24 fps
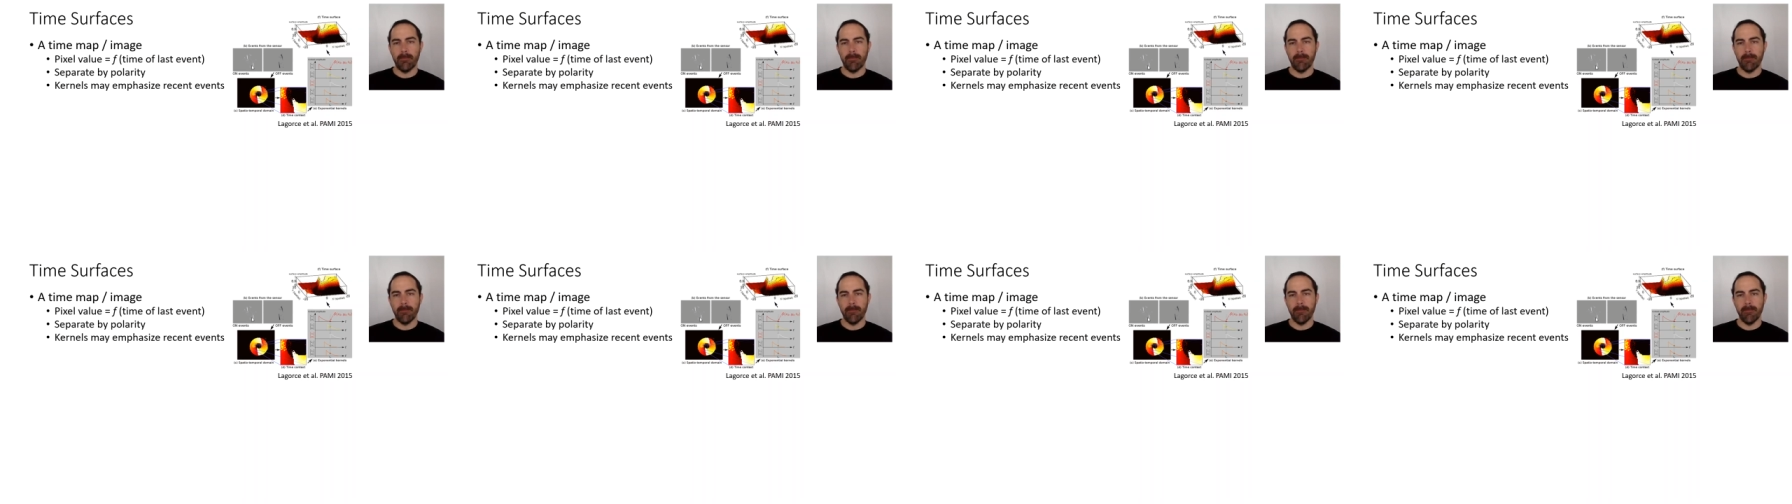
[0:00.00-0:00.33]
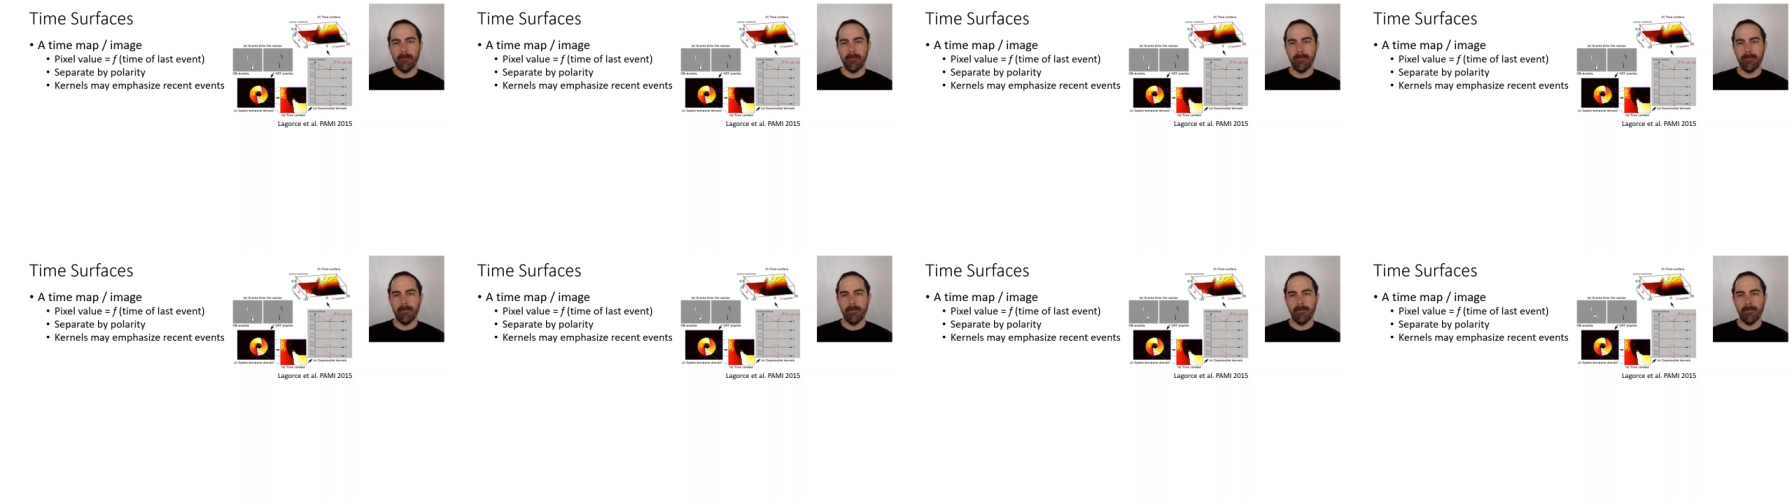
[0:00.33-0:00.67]

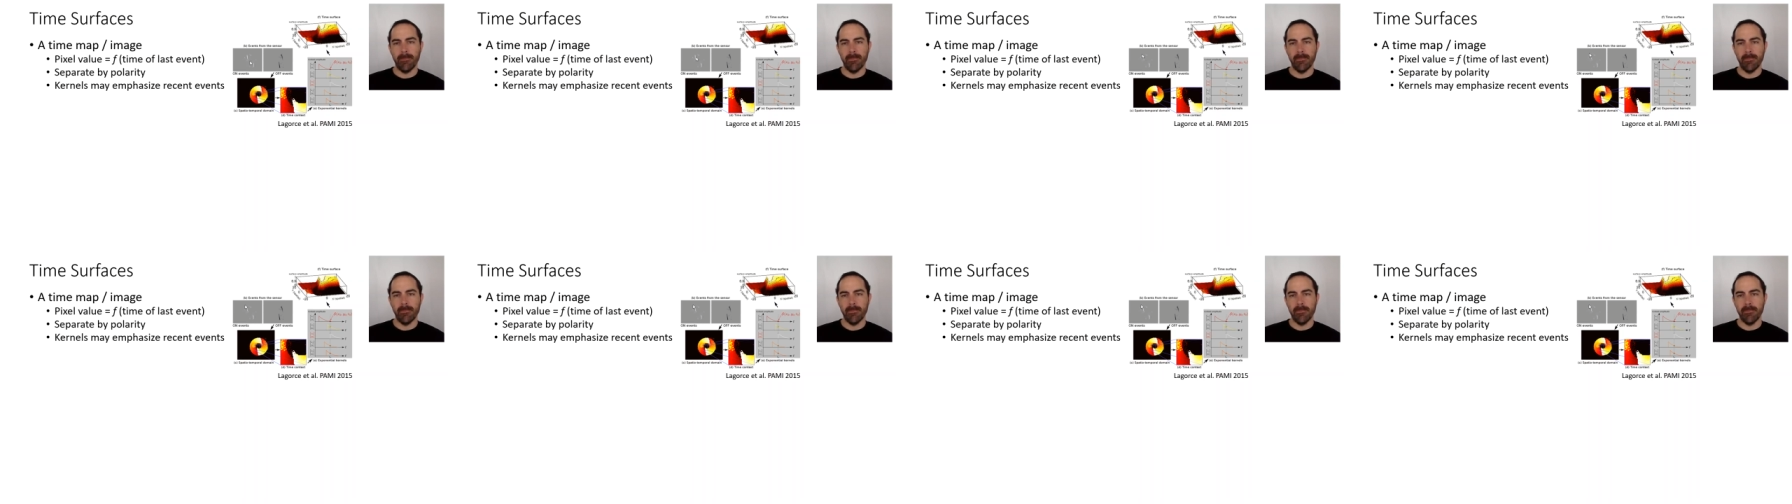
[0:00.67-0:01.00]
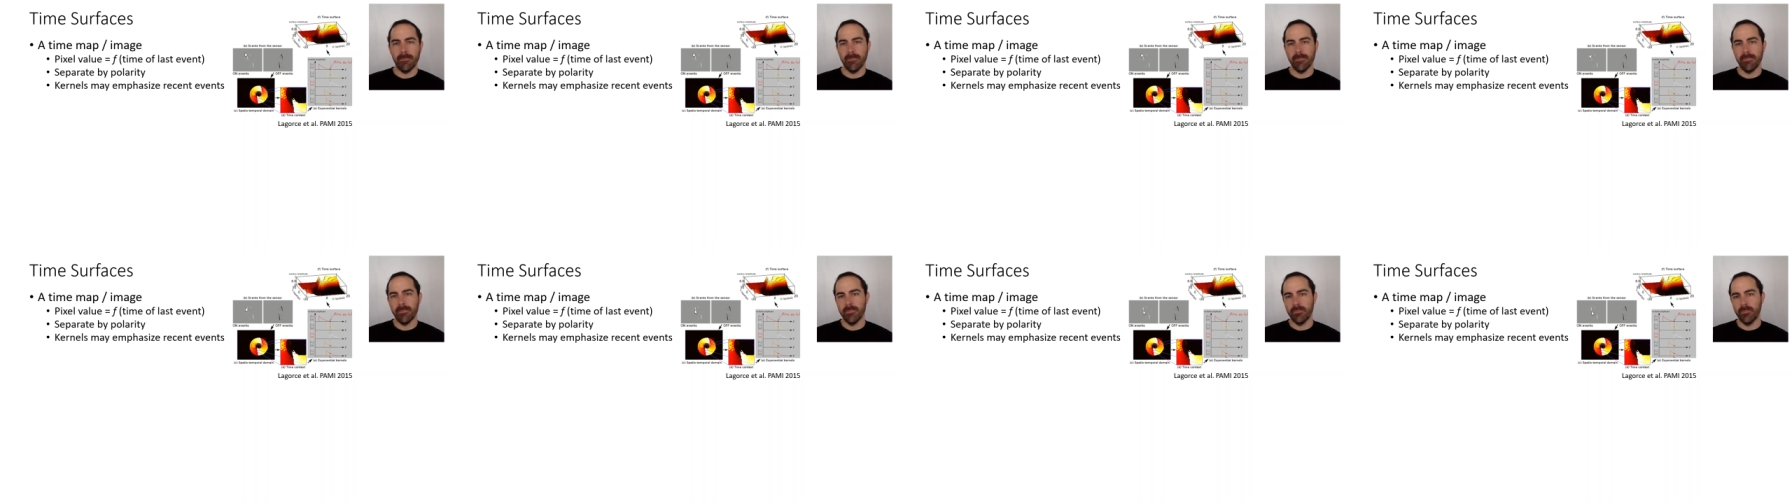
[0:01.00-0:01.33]
hmm,
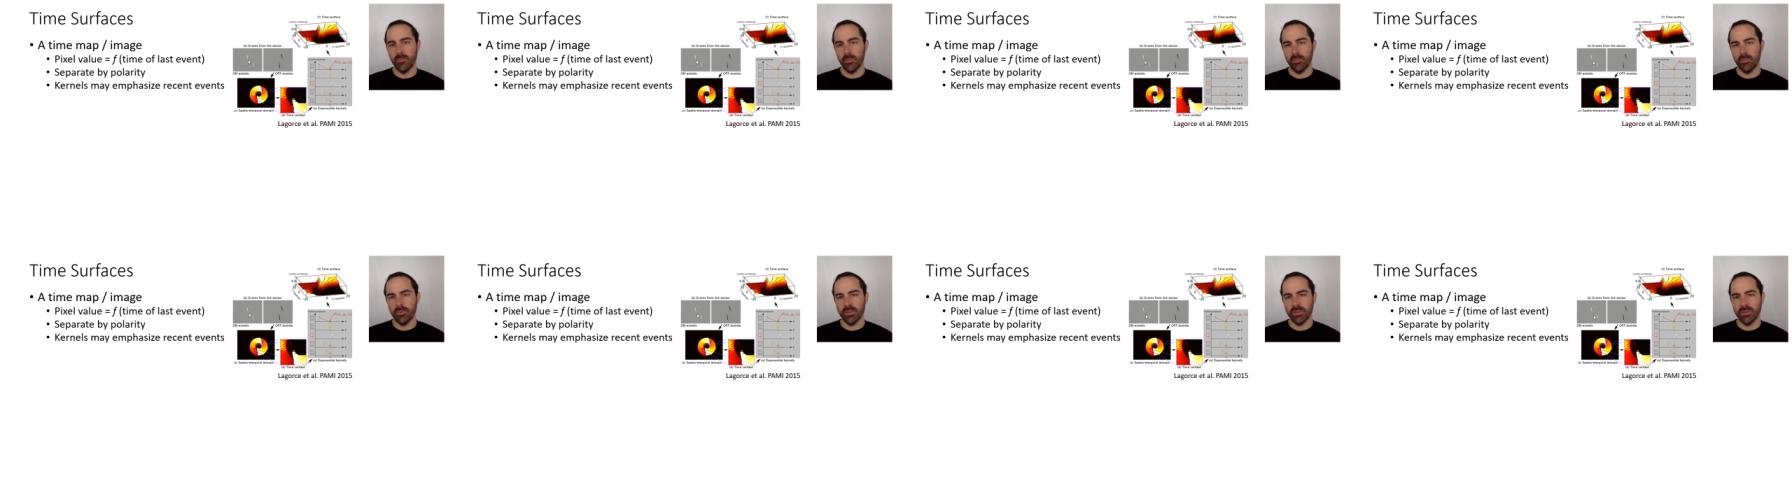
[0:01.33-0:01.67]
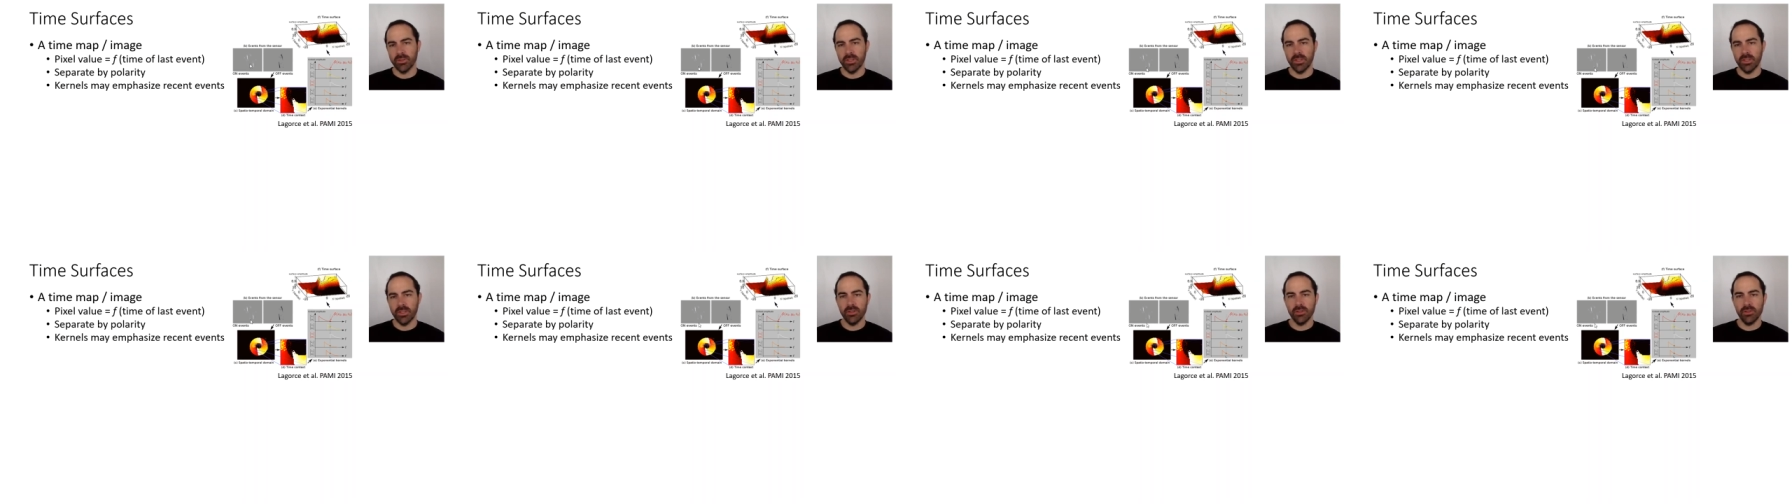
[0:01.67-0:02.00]

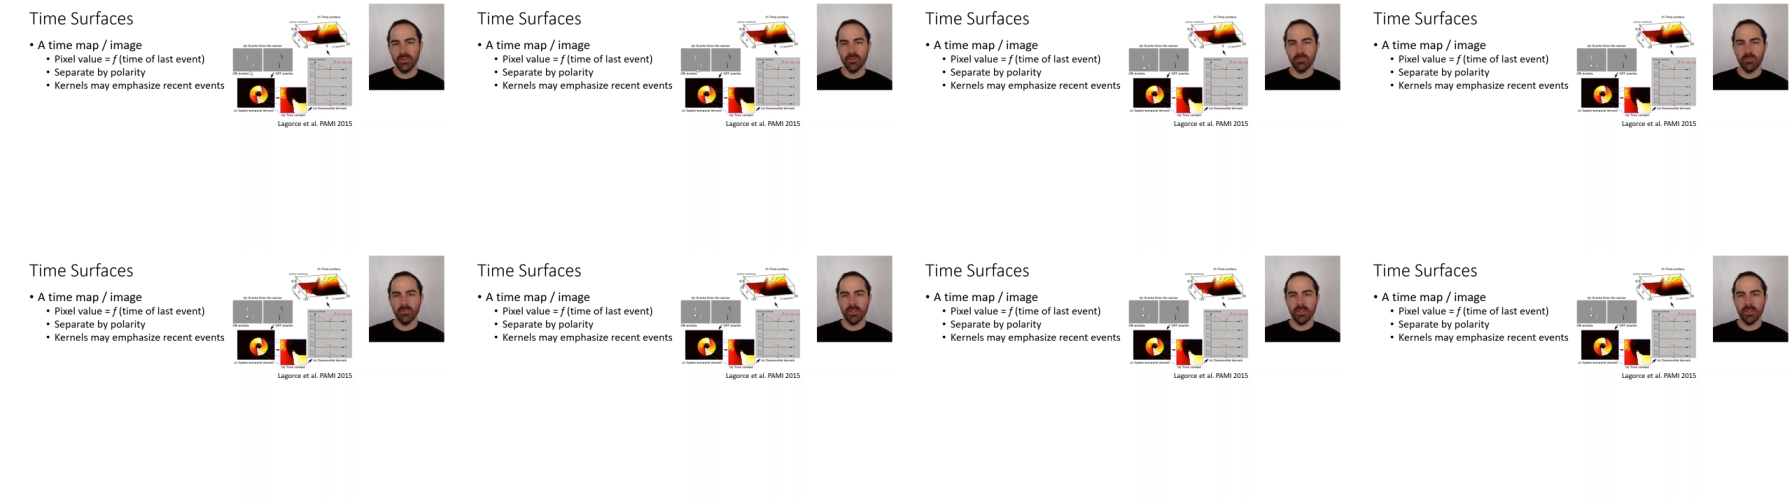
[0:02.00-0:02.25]
representations,